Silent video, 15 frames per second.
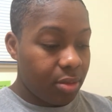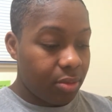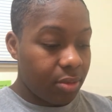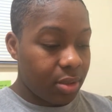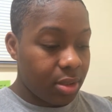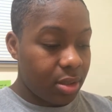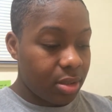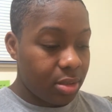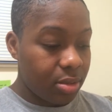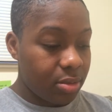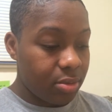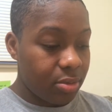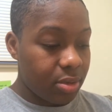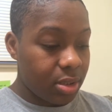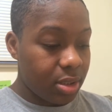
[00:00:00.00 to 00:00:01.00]
What to
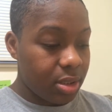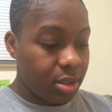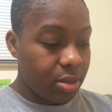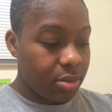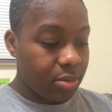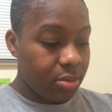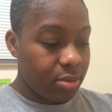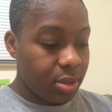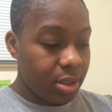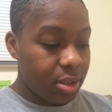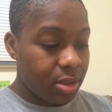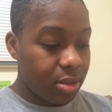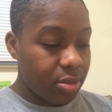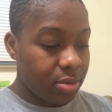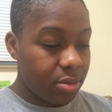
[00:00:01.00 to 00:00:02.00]

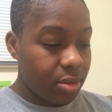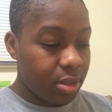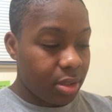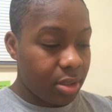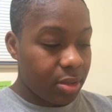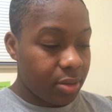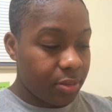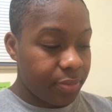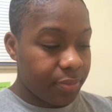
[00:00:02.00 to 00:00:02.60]
do, y'all?